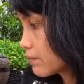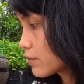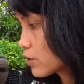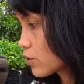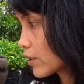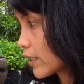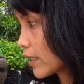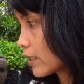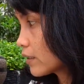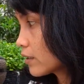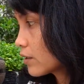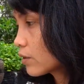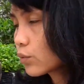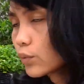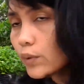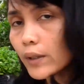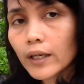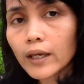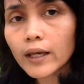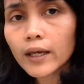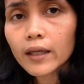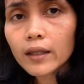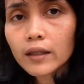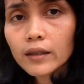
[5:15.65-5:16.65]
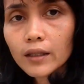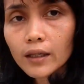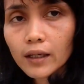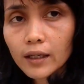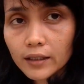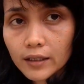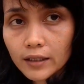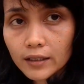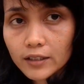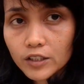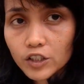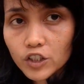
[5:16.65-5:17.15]
together with
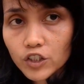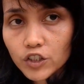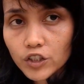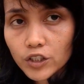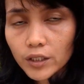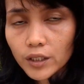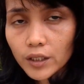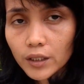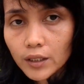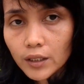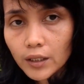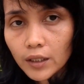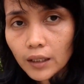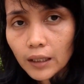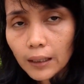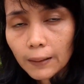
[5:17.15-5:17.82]
the ginger,